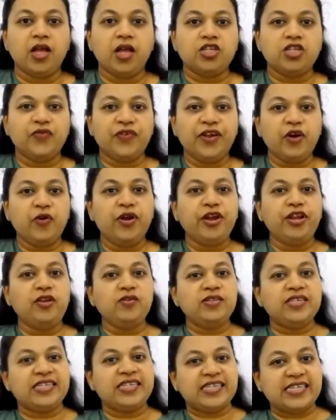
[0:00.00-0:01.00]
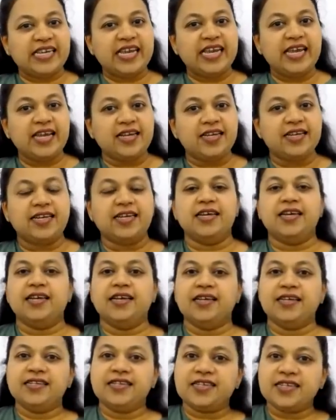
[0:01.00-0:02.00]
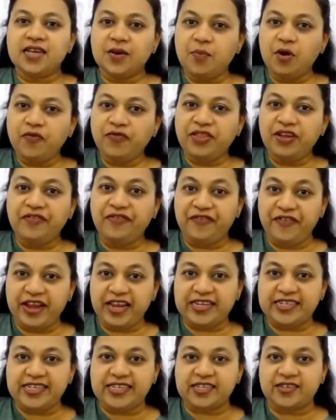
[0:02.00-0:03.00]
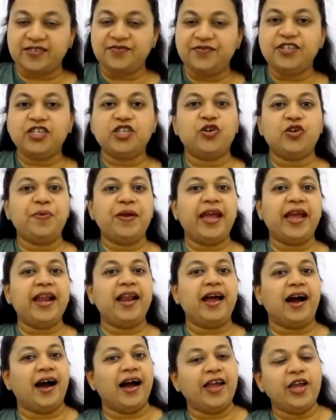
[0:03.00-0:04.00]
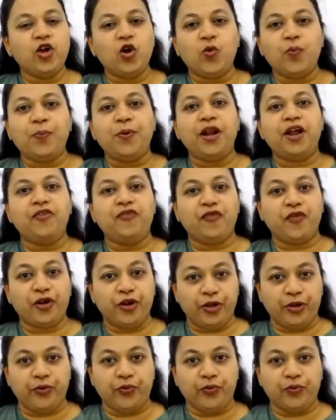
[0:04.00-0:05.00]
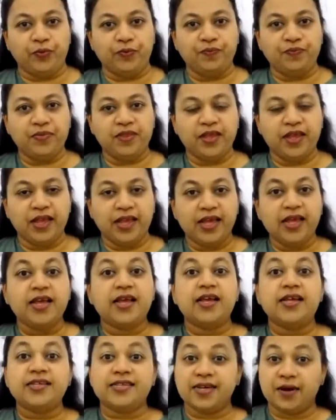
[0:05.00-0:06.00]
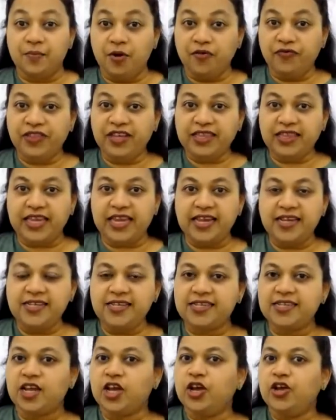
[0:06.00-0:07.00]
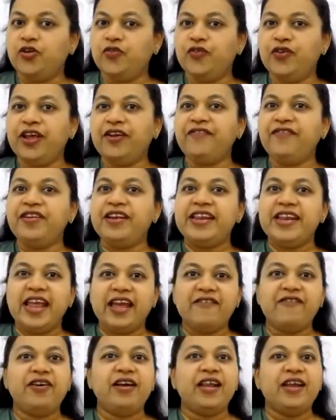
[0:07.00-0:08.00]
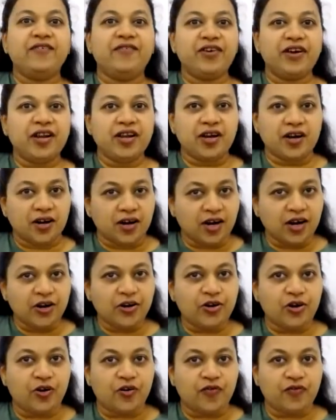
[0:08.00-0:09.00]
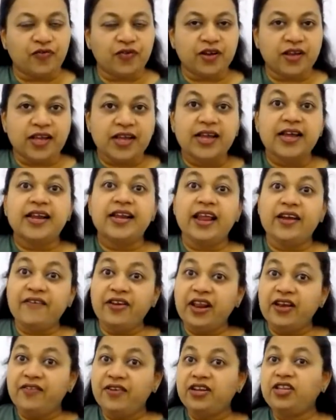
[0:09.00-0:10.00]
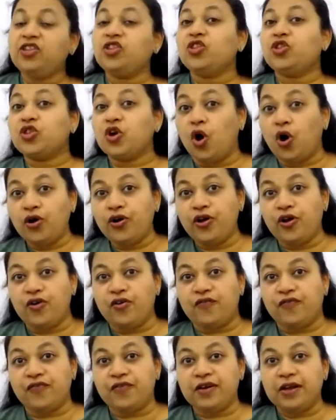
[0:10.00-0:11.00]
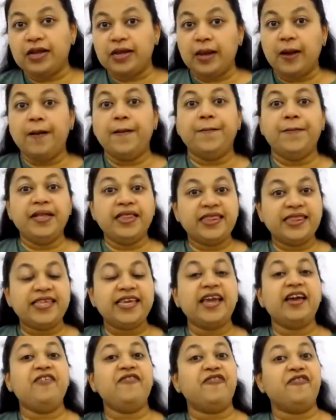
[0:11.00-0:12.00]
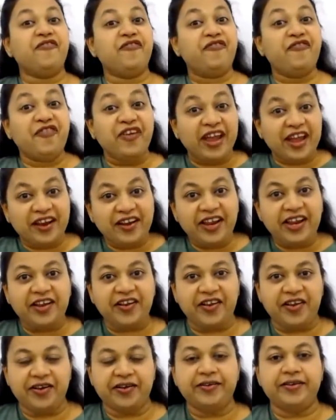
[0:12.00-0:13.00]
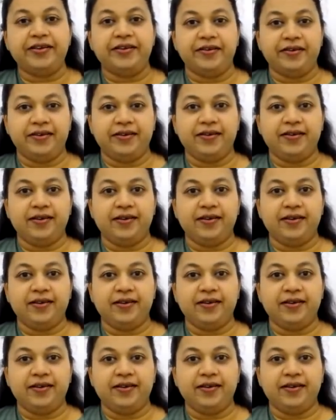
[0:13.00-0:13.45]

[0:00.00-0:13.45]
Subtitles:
So we're going to see some of the facts which could be an eye-opener for you. Some of the things you would have never ever heard of, never ever thought of, but they are very real.